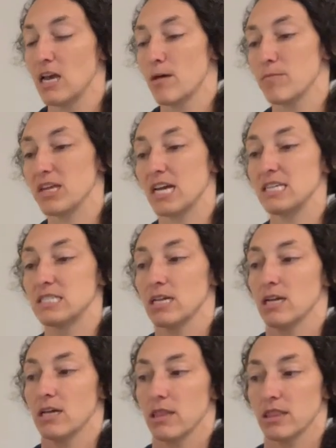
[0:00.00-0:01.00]
because
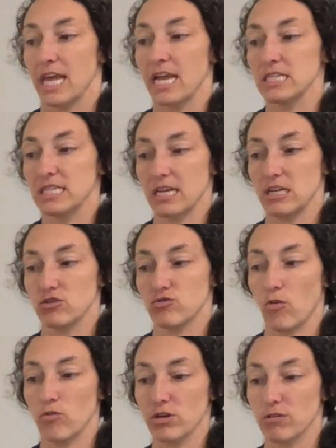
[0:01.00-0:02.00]
things that
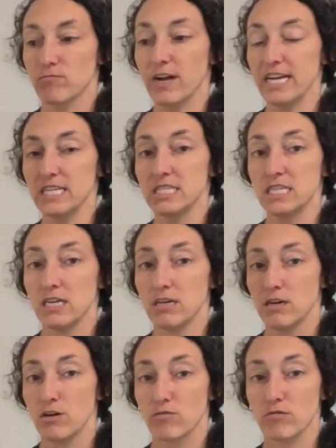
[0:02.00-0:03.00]
control your wrist
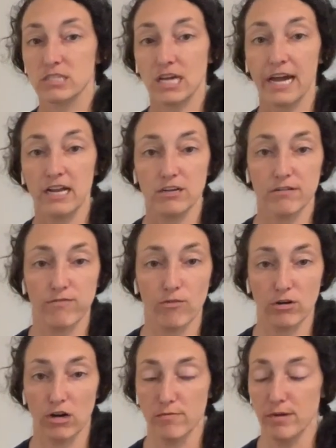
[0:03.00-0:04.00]
reside in your
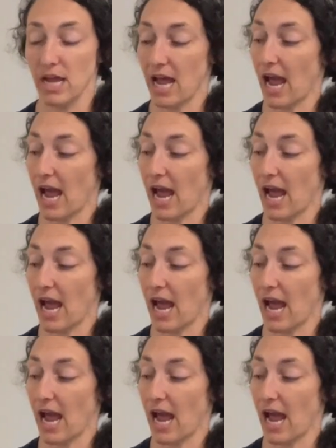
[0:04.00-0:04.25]
forearm,